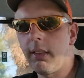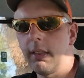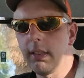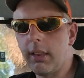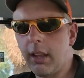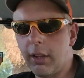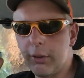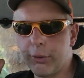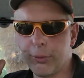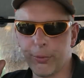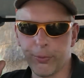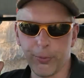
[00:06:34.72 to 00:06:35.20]

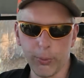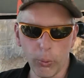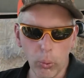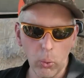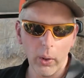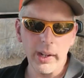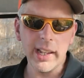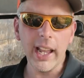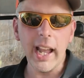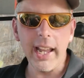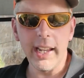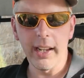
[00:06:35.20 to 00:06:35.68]
there's
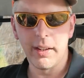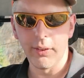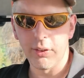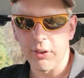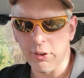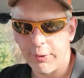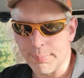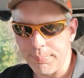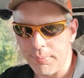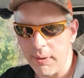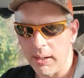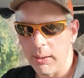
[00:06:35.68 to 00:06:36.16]
40
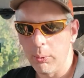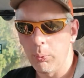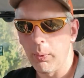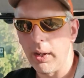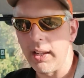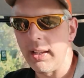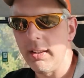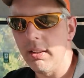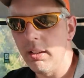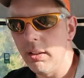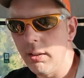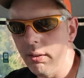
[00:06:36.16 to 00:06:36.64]
acres of spring
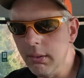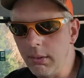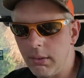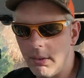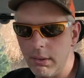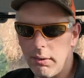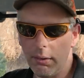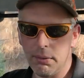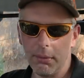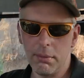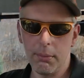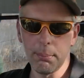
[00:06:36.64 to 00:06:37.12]
wheat,
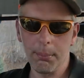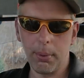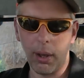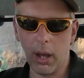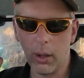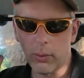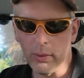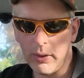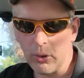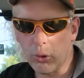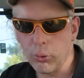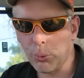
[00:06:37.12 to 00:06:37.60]

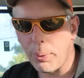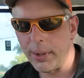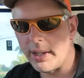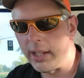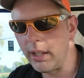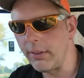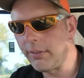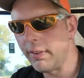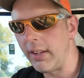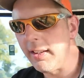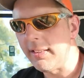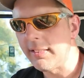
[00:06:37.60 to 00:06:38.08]
but only
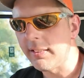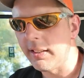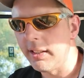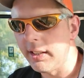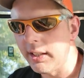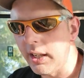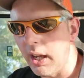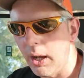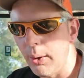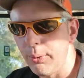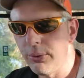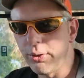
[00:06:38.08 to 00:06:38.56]
20 of it is going
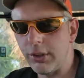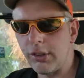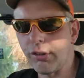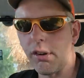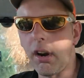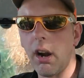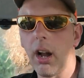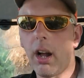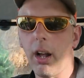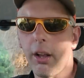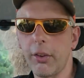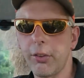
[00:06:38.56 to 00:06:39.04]
to go to
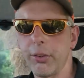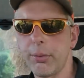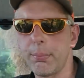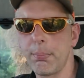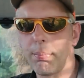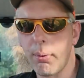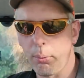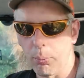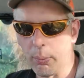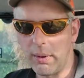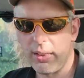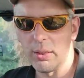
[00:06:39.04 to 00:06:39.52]
grass.
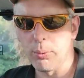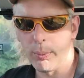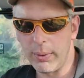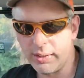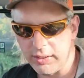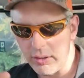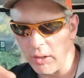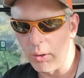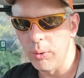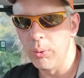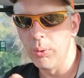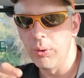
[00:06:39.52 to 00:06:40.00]
But whether
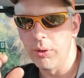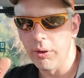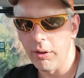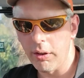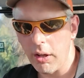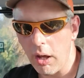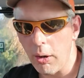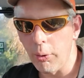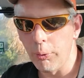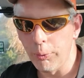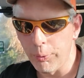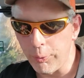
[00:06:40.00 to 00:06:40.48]
we do the
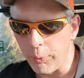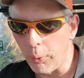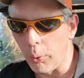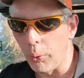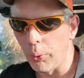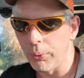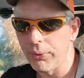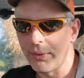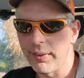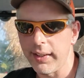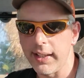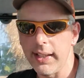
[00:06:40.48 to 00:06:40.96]
whole
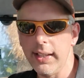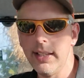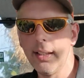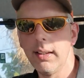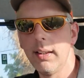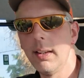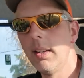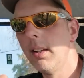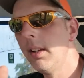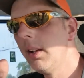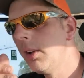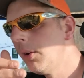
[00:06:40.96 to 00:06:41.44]
40
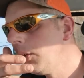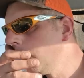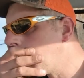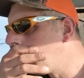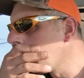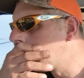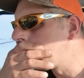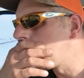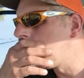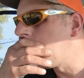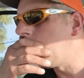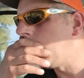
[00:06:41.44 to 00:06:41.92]

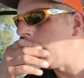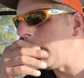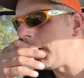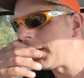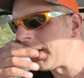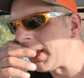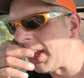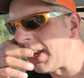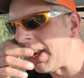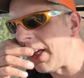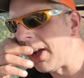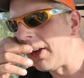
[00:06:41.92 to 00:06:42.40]
or not,
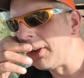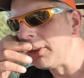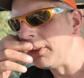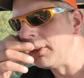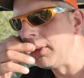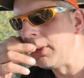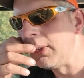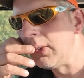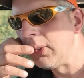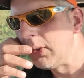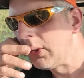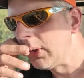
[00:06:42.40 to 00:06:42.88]
I don't know.
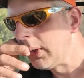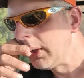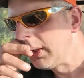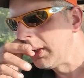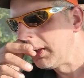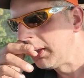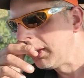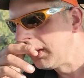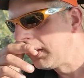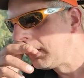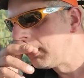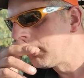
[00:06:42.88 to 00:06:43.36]

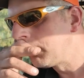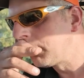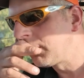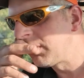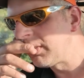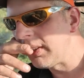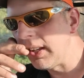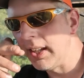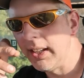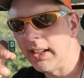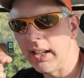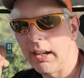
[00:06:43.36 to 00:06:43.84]
We'll
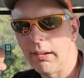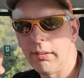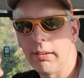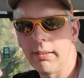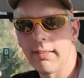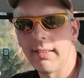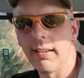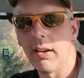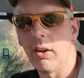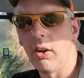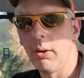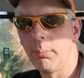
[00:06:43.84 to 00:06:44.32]
see near
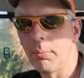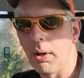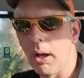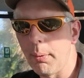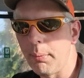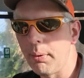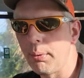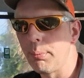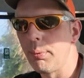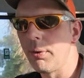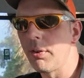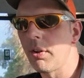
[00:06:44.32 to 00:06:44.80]
the time. But
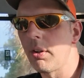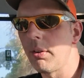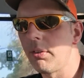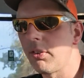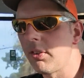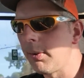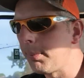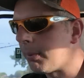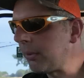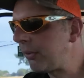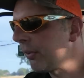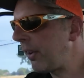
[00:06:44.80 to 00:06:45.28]
I mean,
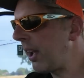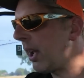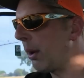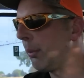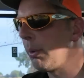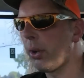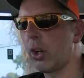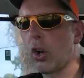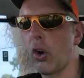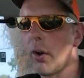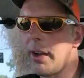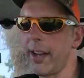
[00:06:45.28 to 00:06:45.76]
to be
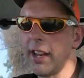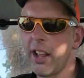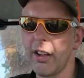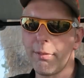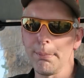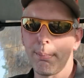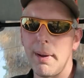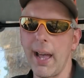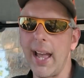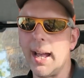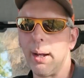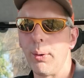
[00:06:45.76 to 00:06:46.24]
fair, we've got
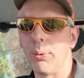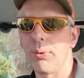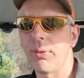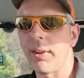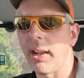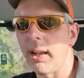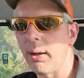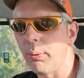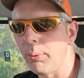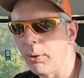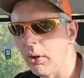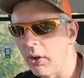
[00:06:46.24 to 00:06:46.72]
enough bales
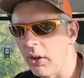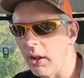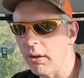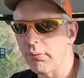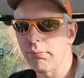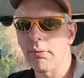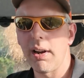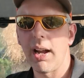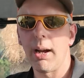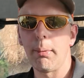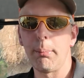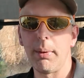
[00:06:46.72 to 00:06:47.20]
now. We've got
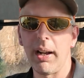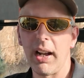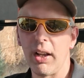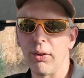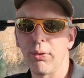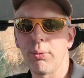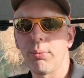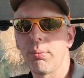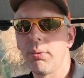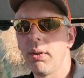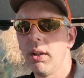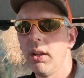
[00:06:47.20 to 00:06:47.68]
enough round
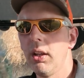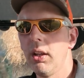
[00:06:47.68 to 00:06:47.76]
bales.